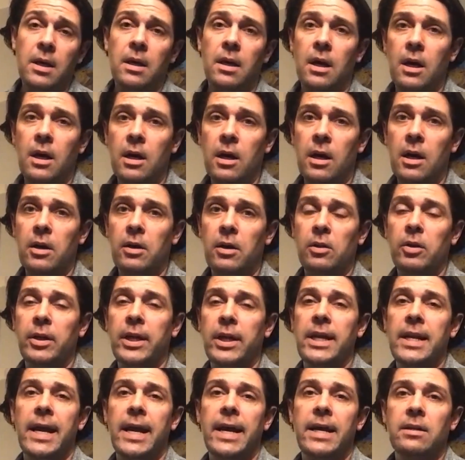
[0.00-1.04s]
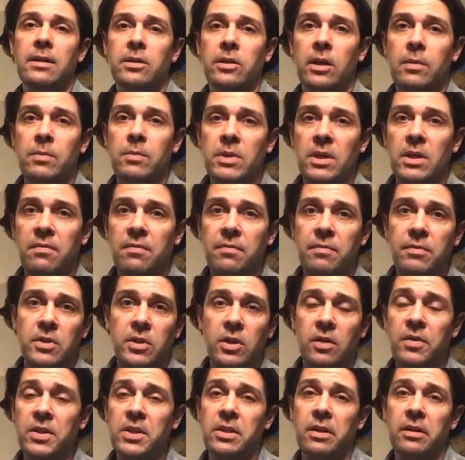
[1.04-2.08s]
are looking at in terms of
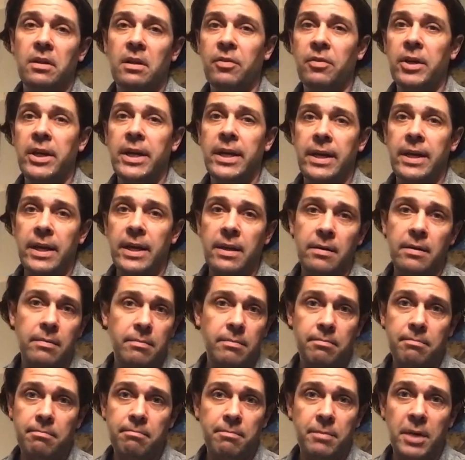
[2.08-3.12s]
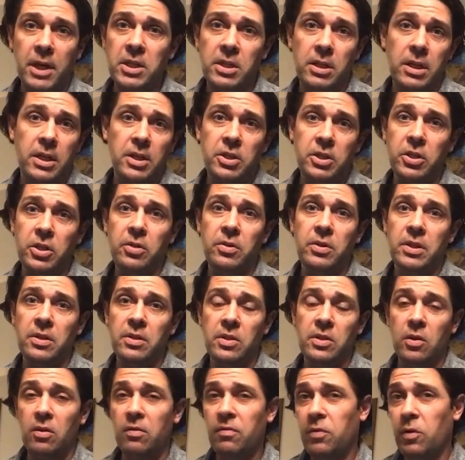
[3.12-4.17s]
service delivery and budget issues and
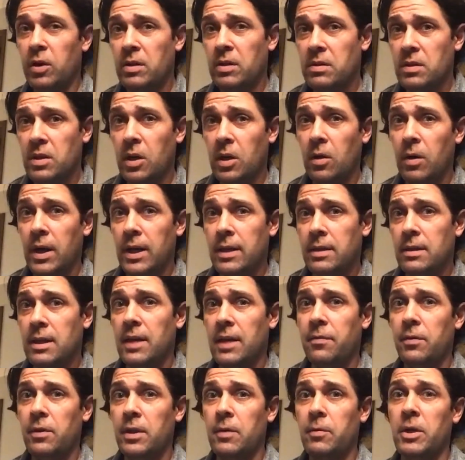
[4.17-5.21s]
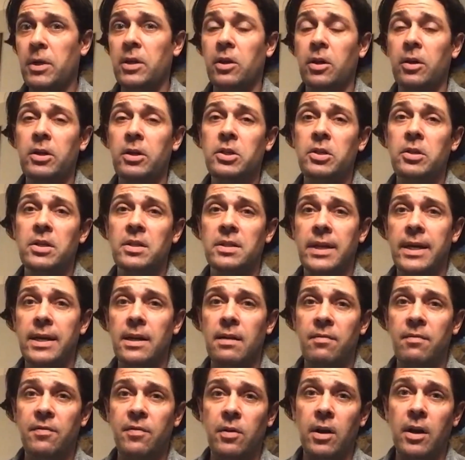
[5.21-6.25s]
so forth. So I definitely would encourage you to sign
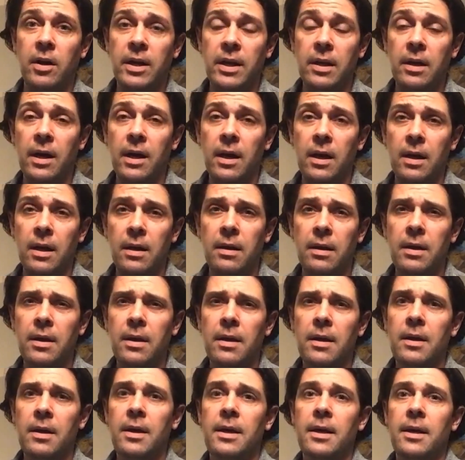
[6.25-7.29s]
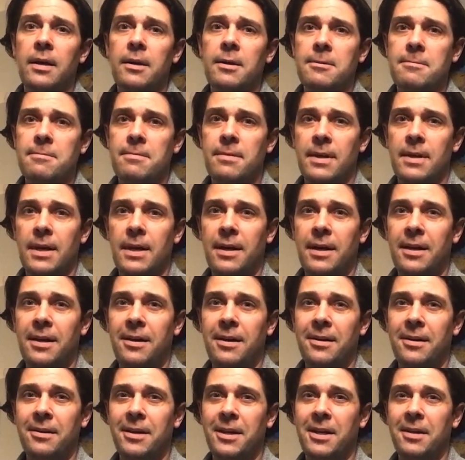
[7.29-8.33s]
up for
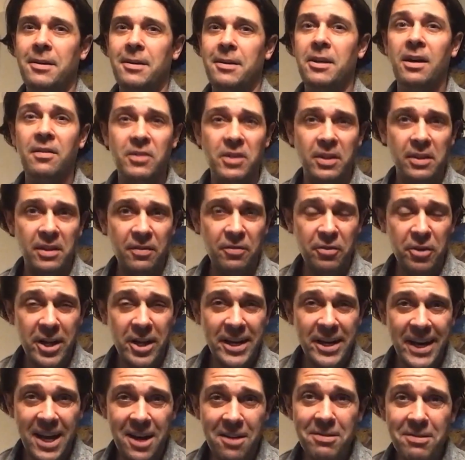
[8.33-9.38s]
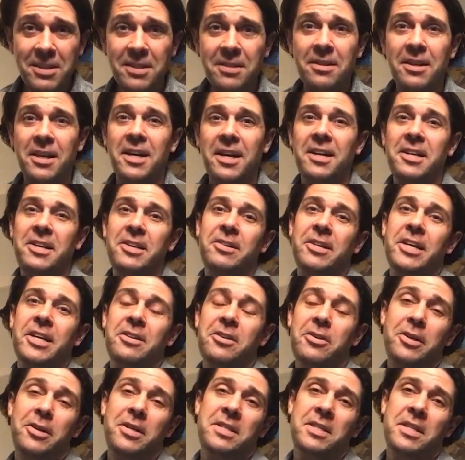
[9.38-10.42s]
our Gov Delivery account. You'll get
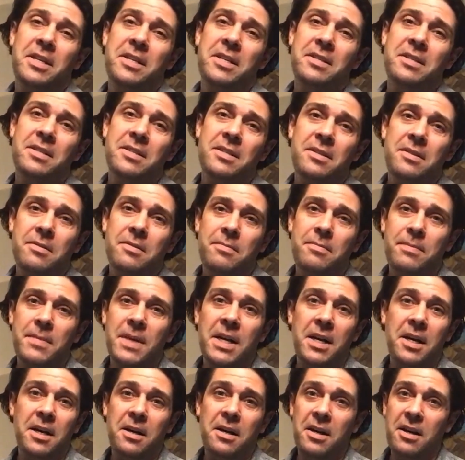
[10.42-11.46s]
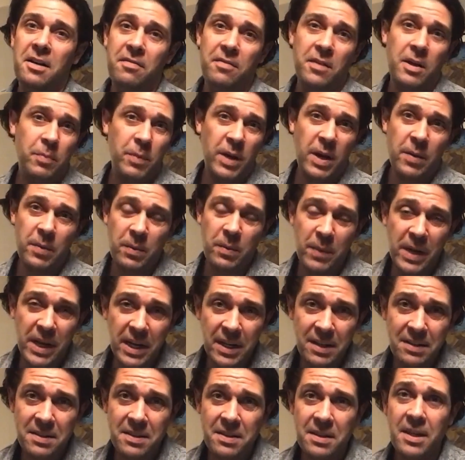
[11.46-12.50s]
notices of upcoming
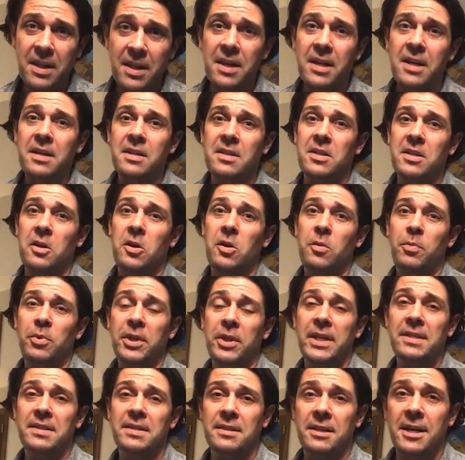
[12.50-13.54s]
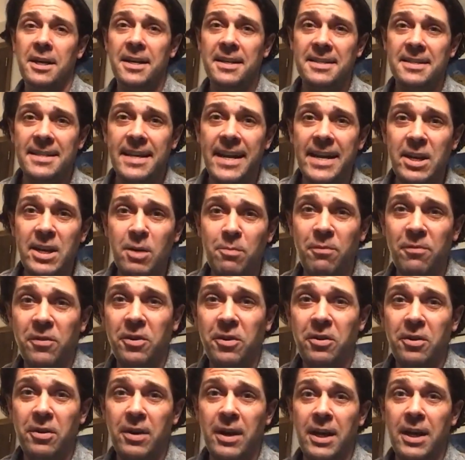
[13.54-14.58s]
meetings. So please sign up
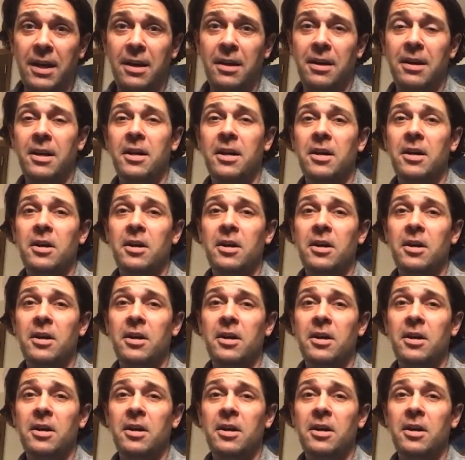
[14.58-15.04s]
for